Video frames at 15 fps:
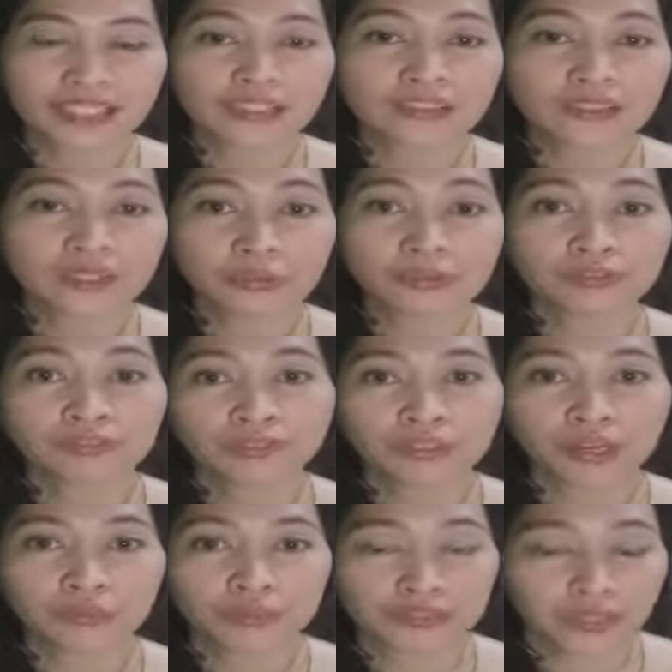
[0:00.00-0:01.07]
So before I
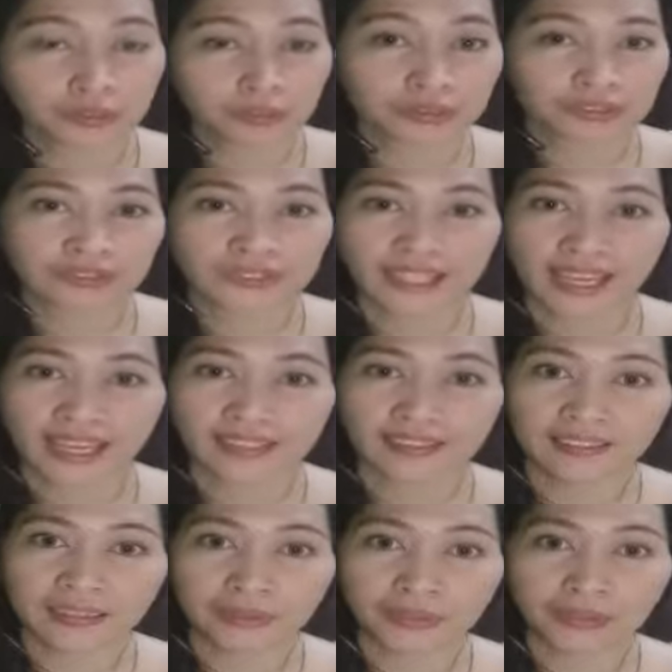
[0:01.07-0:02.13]
was able to tackle
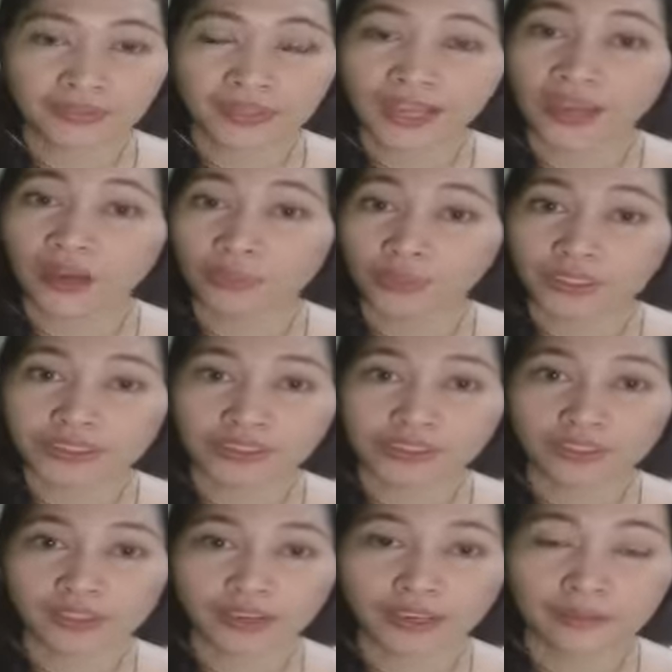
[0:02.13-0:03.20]
about how we
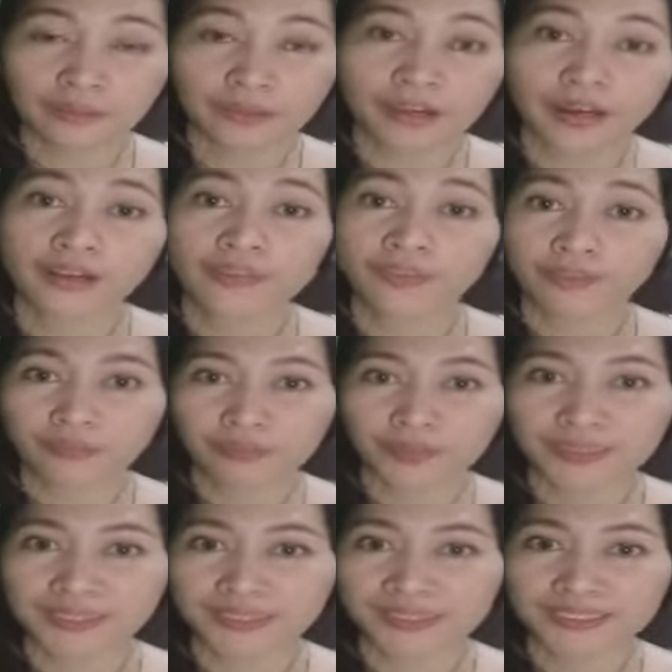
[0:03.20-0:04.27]
describe
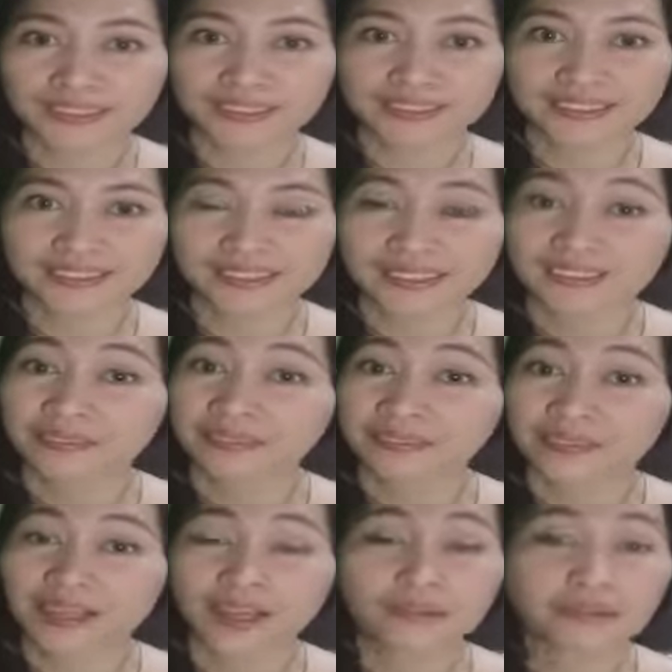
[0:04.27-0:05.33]
numbers,
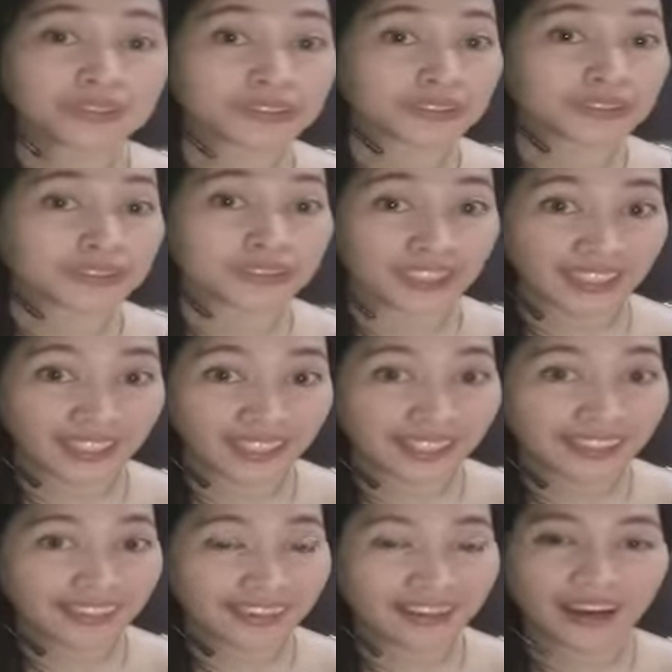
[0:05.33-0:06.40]
but today
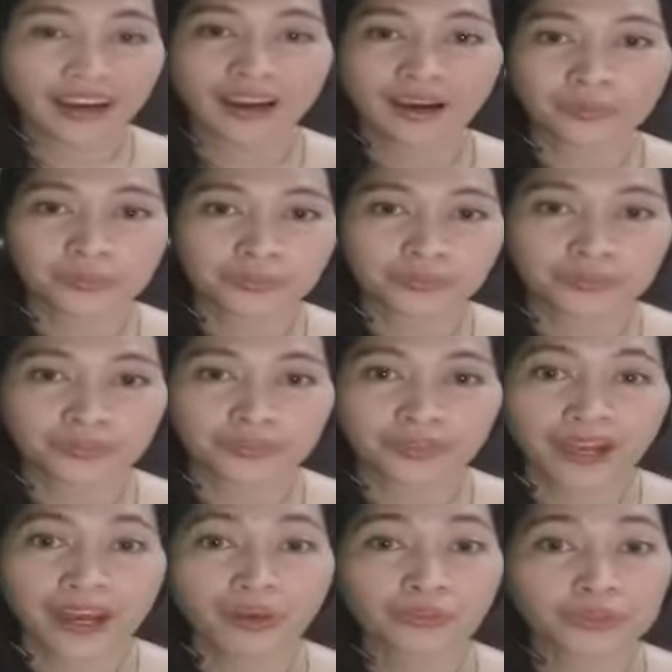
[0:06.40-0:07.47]
I
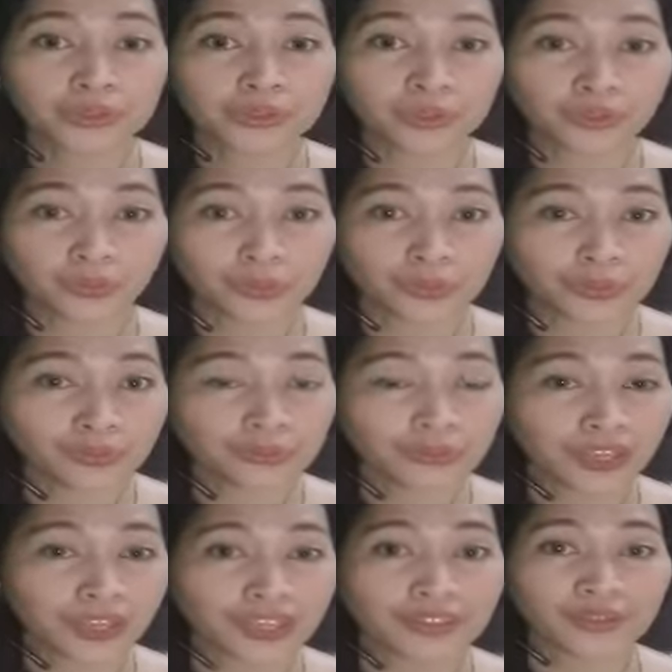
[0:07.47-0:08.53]
will show you
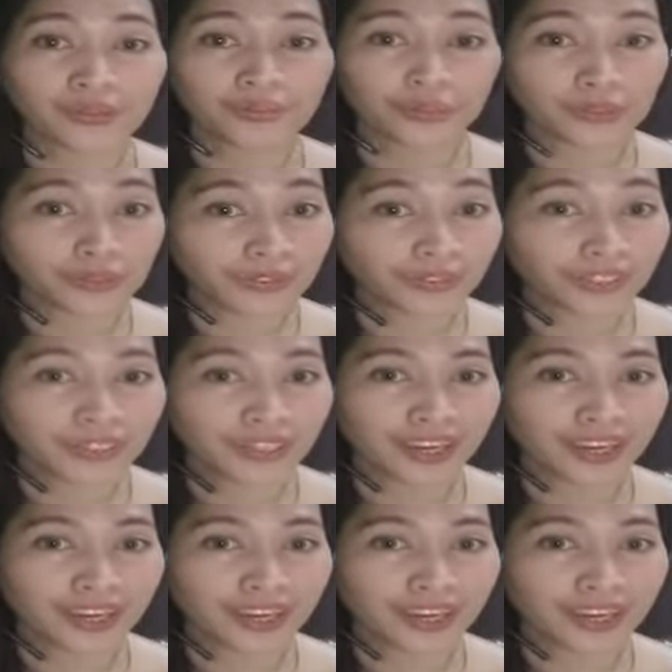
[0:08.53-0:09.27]
and you will learn